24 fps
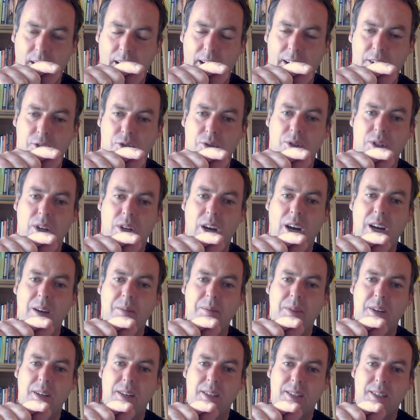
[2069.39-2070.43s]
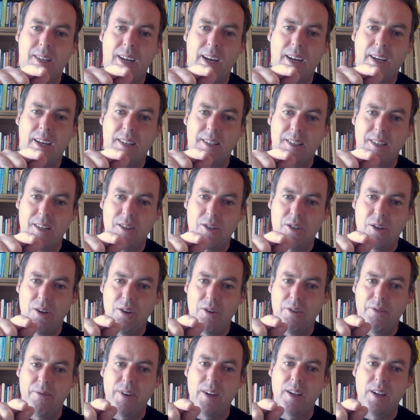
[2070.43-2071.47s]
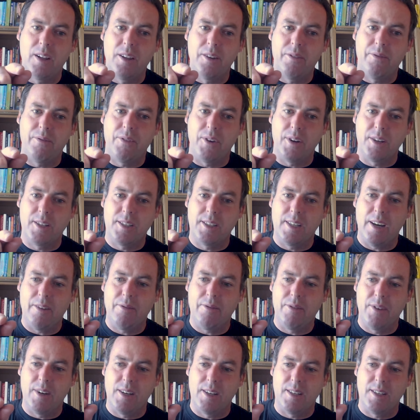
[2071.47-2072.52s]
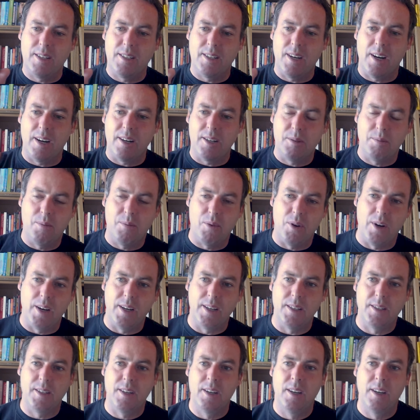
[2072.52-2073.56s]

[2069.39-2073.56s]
And you time it in seconds until you feel the first definite desire to breathe